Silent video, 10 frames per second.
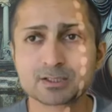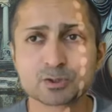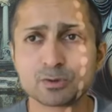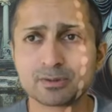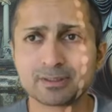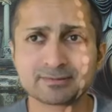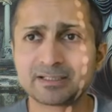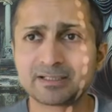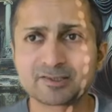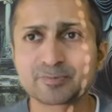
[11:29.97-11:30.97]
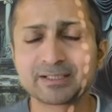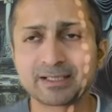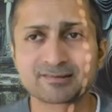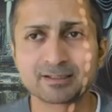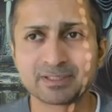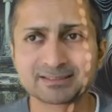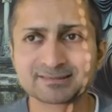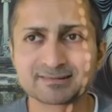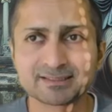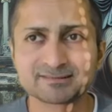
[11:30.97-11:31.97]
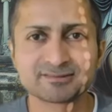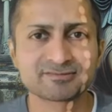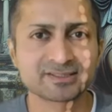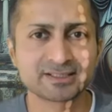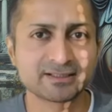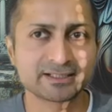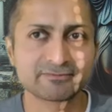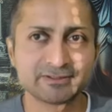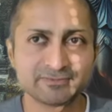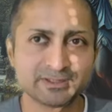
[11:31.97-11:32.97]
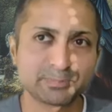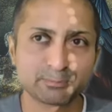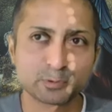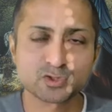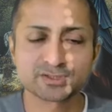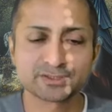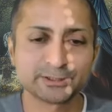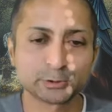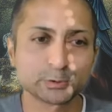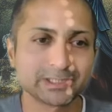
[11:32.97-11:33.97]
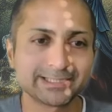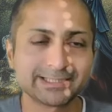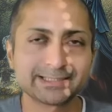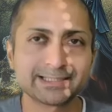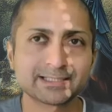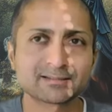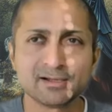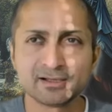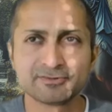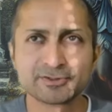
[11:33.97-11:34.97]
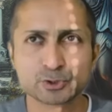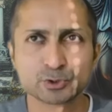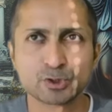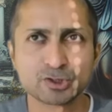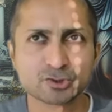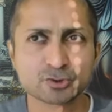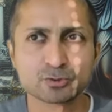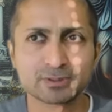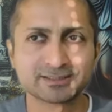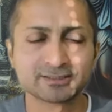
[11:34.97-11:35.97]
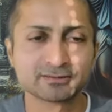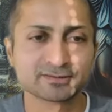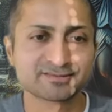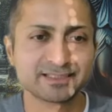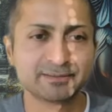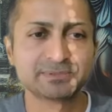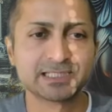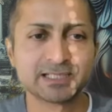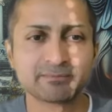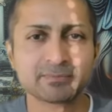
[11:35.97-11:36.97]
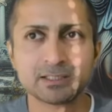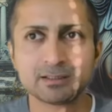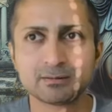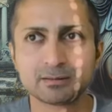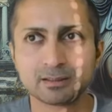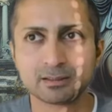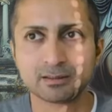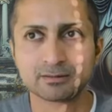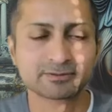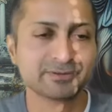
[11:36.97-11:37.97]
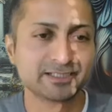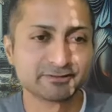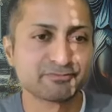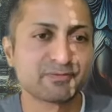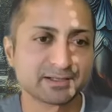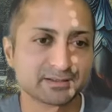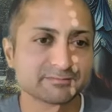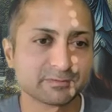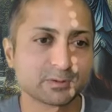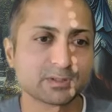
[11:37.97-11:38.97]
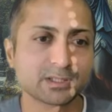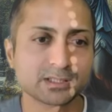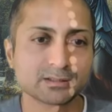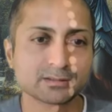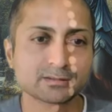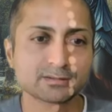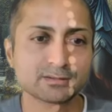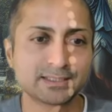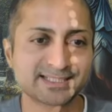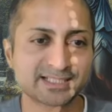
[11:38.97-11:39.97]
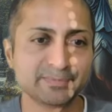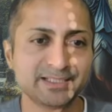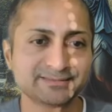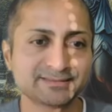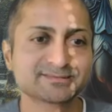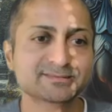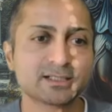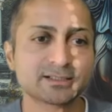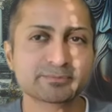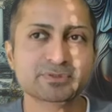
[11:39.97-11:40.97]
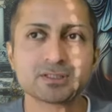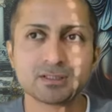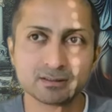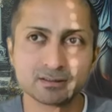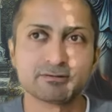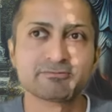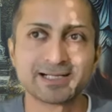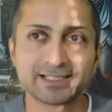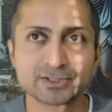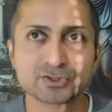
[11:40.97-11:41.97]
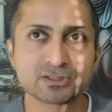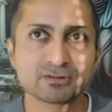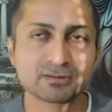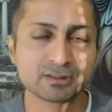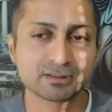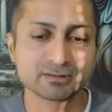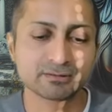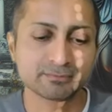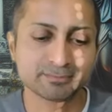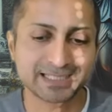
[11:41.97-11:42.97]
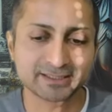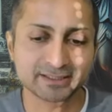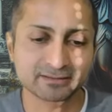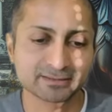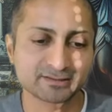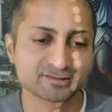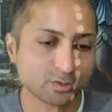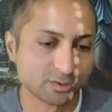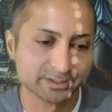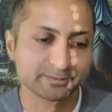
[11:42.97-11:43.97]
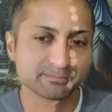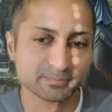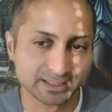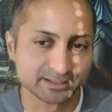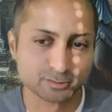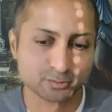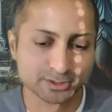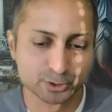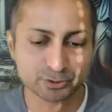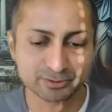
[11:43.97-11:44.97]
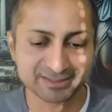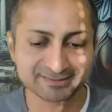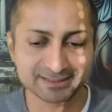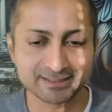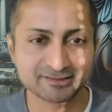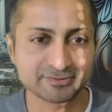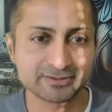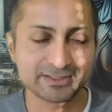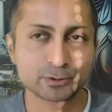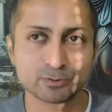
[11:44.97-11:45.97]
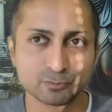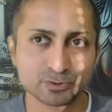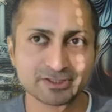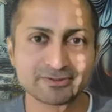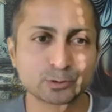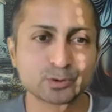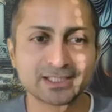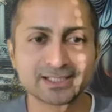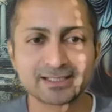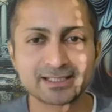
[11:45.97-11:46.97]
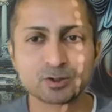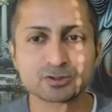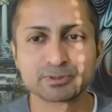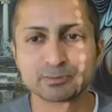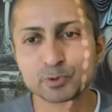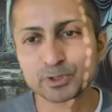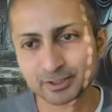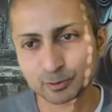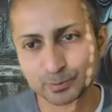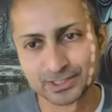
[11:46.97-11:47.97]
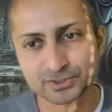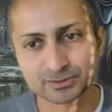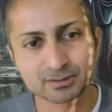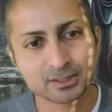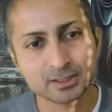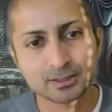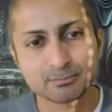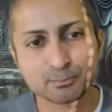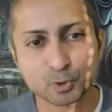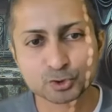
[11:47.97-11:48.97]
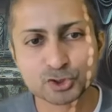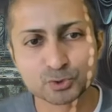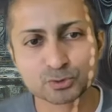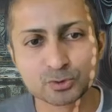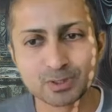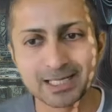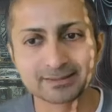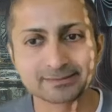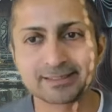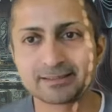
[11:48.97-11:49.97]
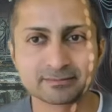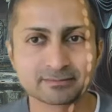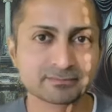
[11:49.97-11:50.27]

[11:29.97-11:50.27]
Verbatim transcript: So uh, there has been like some legislators have said like when we propose the EU AI Act, we should also at the same time uh, create a fund for SME yep. startups, uh, financial uh, backing that is already like so it shouldn't be seen as we are reg only regulating and not promoting innovation. Both should go hand in hand.